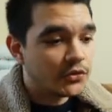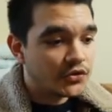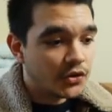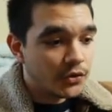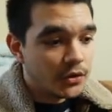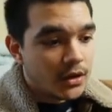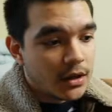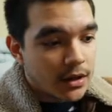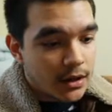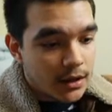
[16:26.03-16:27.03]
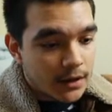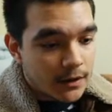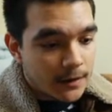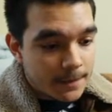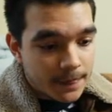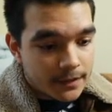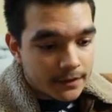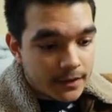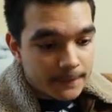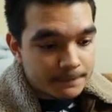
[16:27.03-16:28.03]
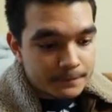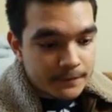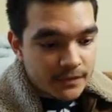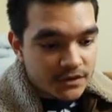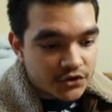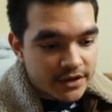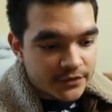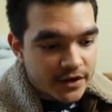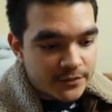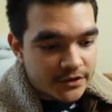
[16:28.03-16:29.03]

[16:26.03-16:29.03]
So, yeah, so that's what I've been